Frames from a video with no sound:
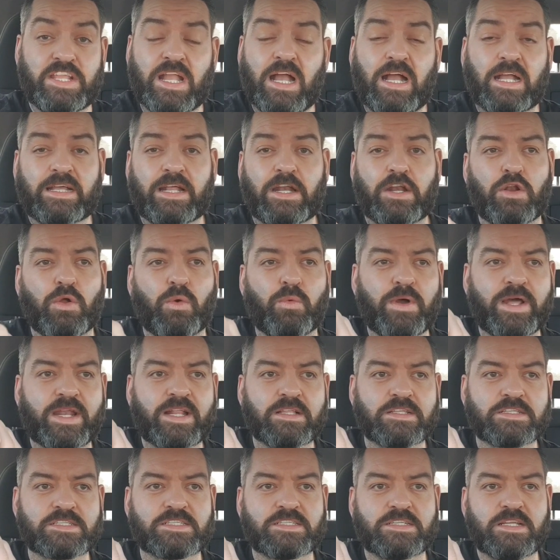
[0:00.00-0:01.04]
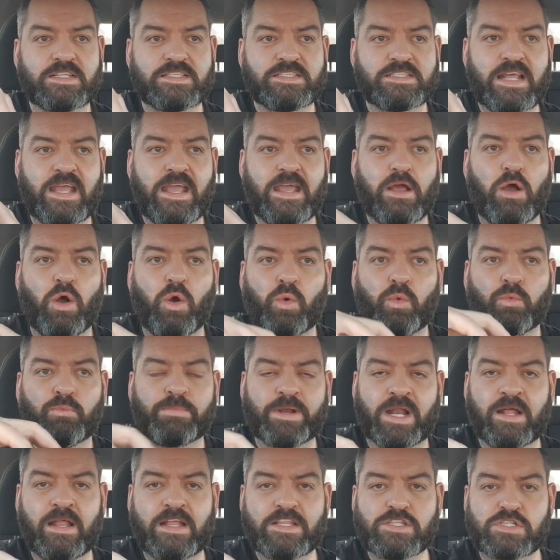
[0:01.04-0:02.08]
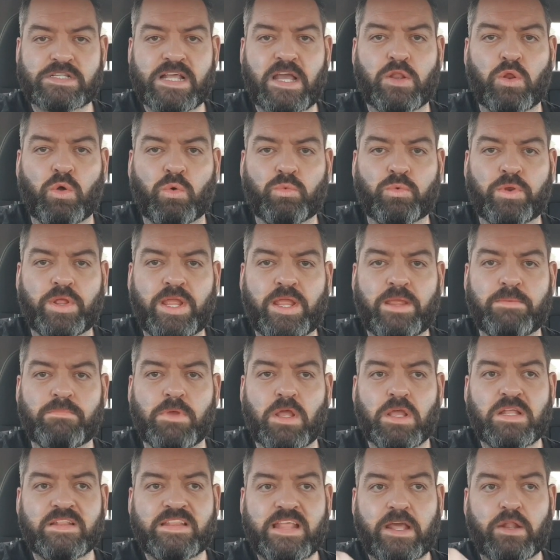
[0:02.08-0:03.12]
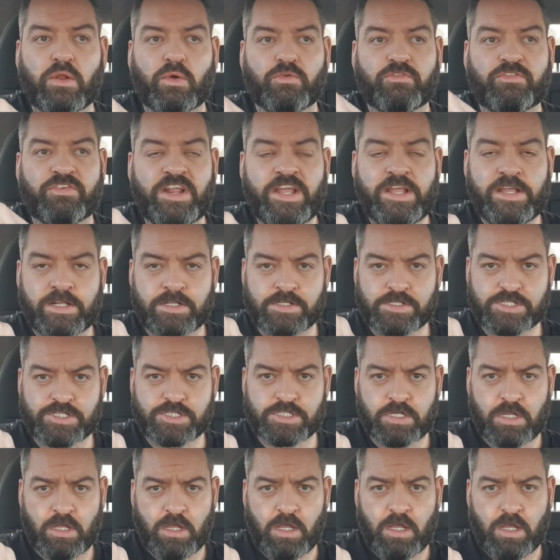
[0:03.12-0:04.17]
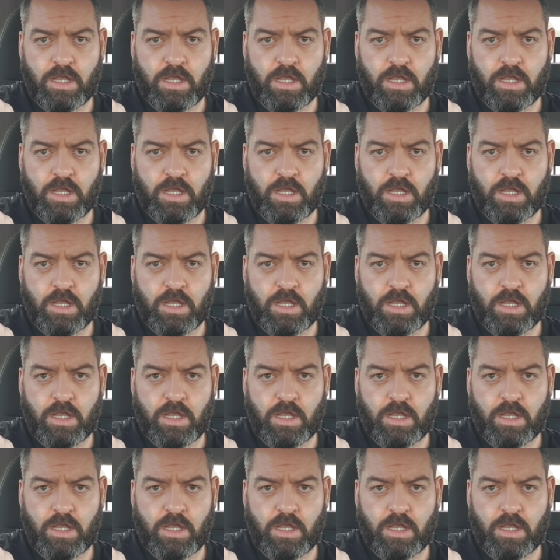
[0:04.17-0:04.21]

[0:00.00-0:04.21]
You can't get it nowhere else. It's their own brand, it's their own fragrance.